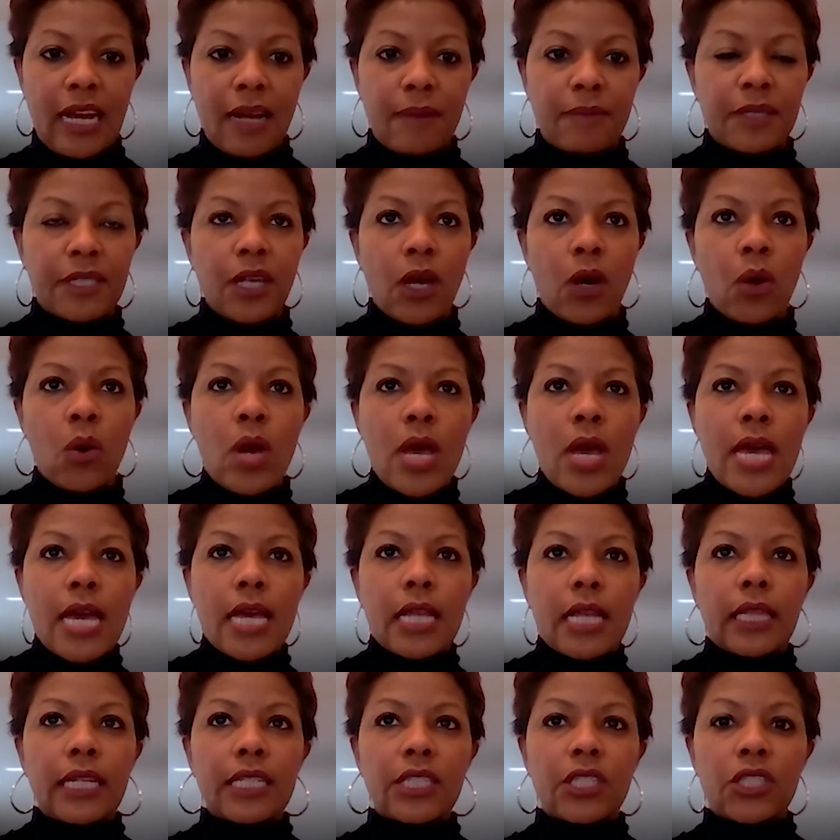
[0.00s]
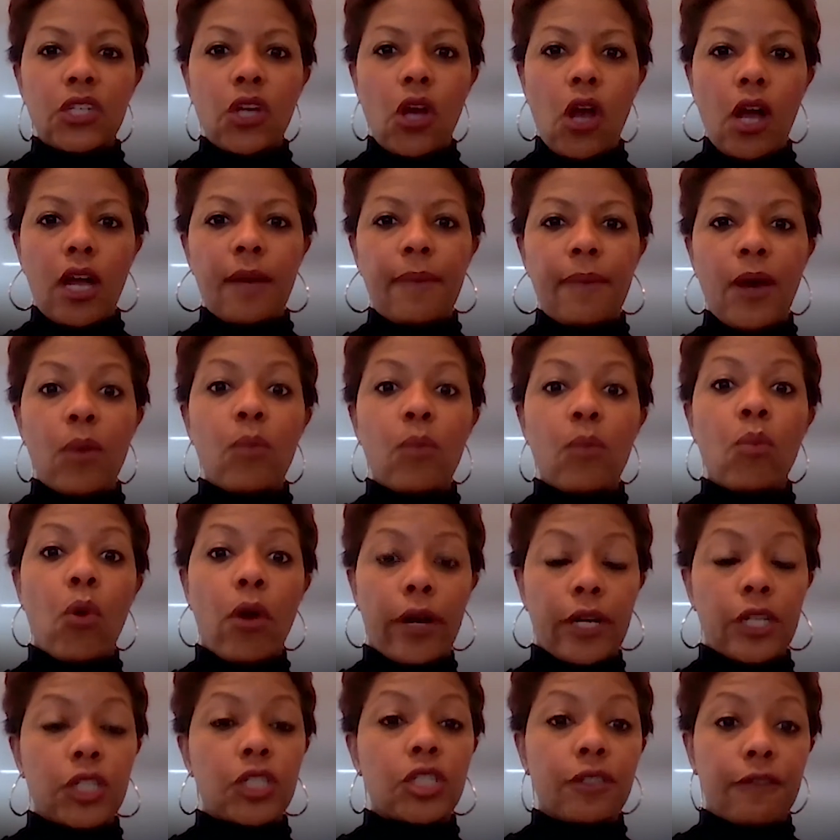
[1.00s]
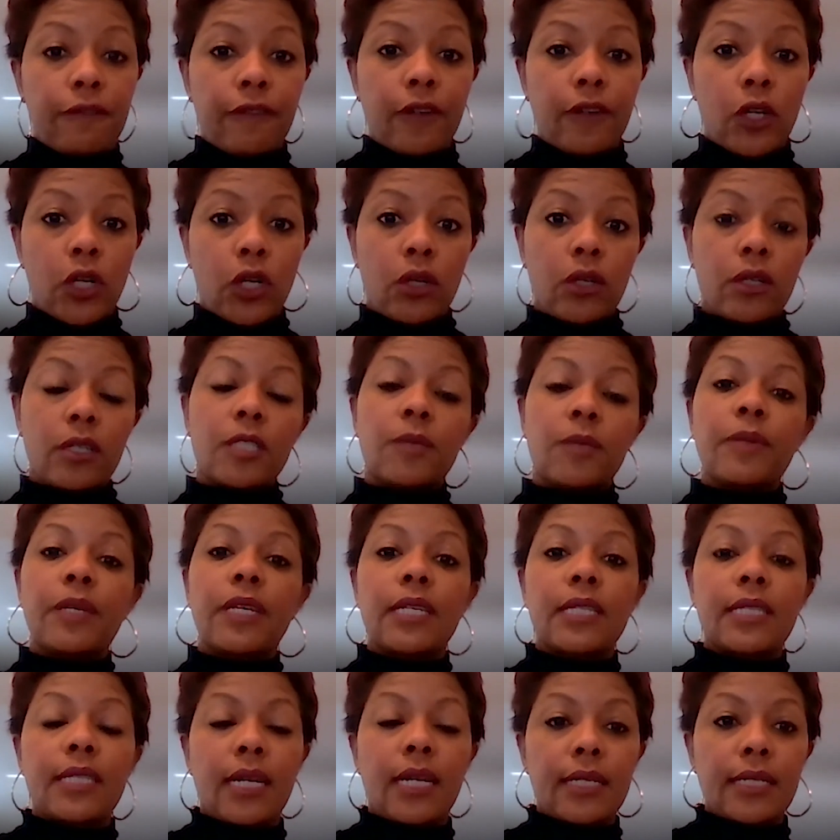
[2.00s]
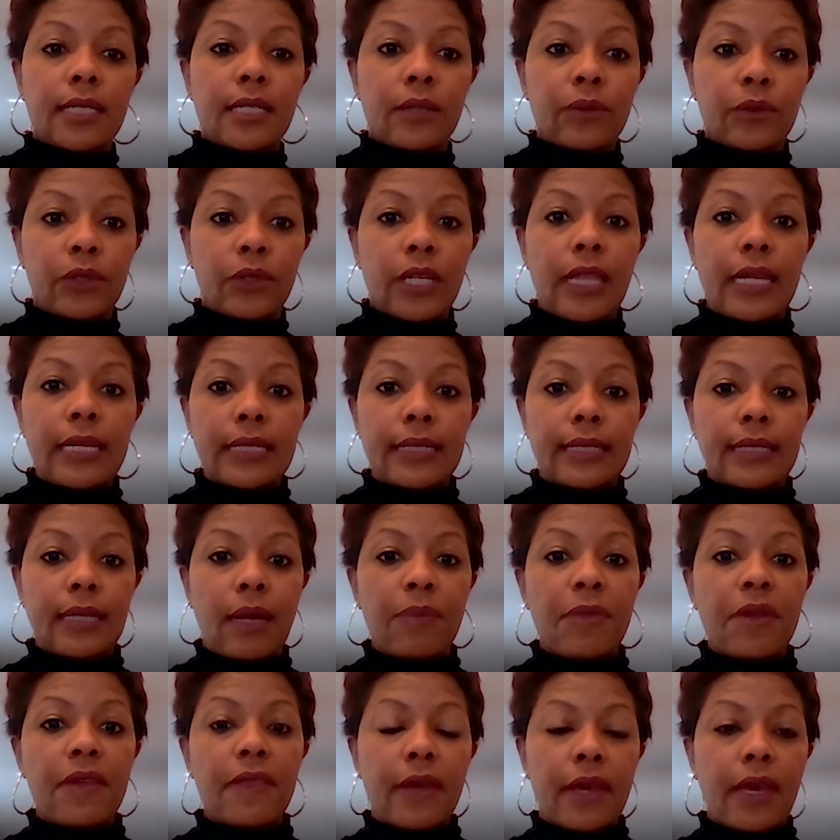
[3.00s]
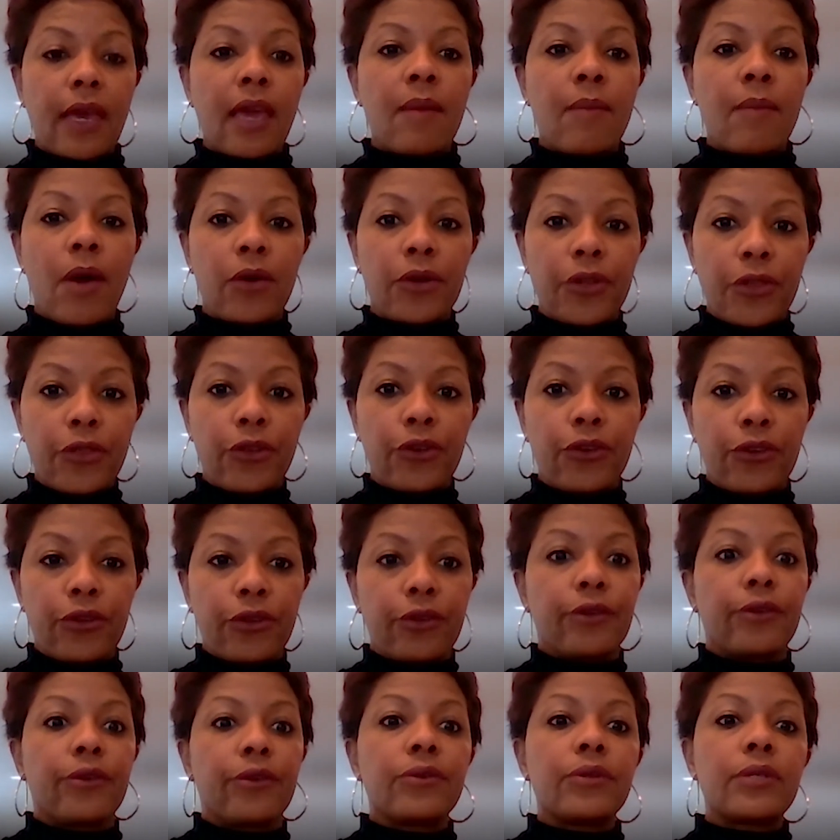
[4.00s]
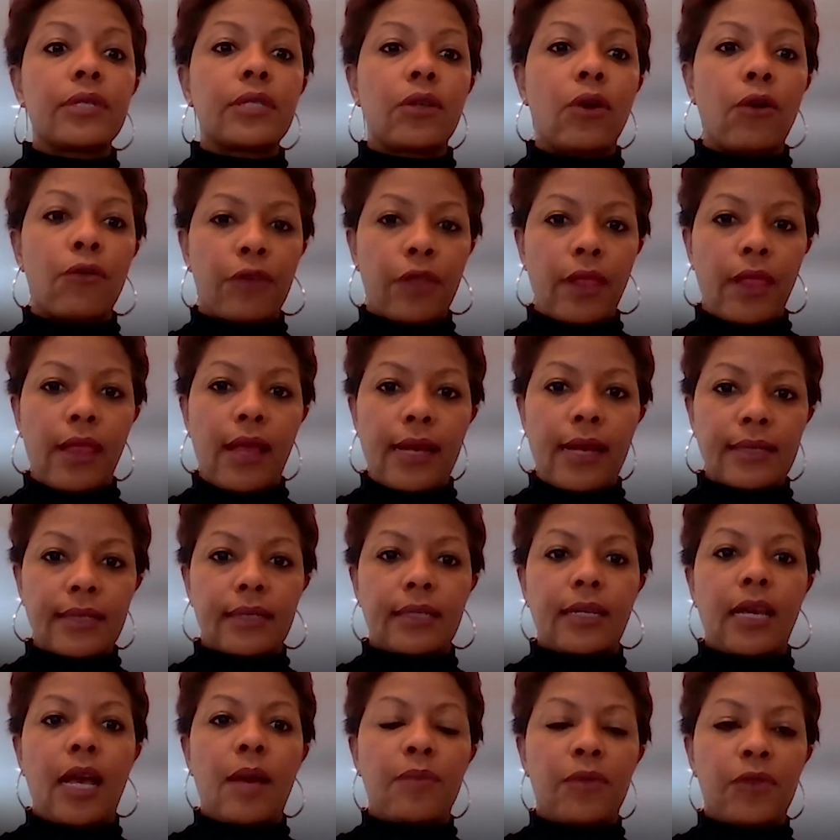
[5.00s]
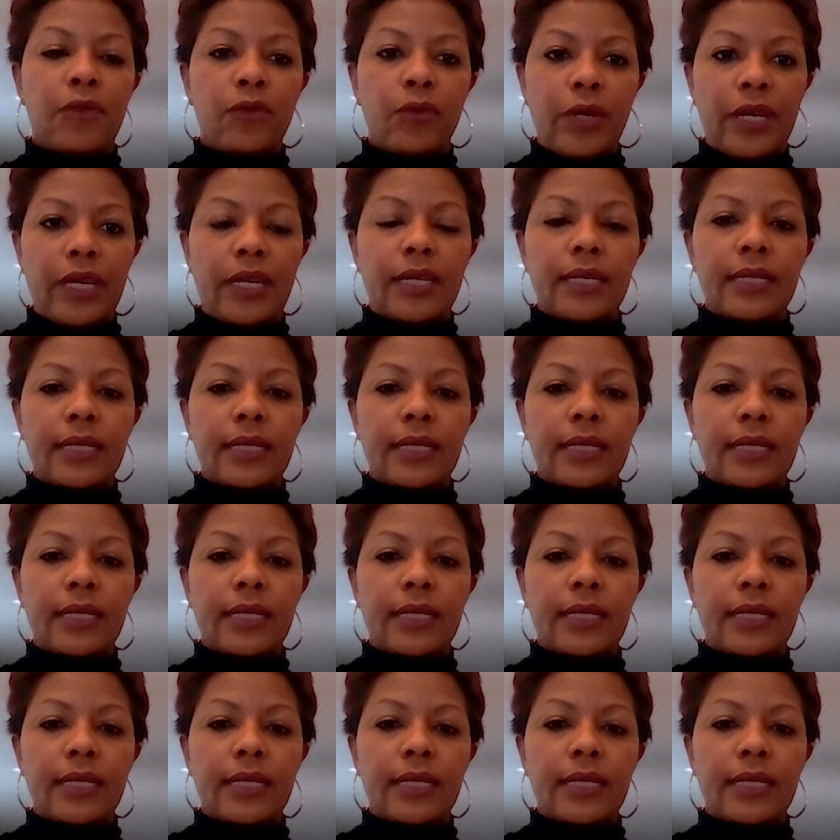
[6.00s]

So let's talk about mortgage deferrals, because that's something that came out in the news over the last couple of weeks.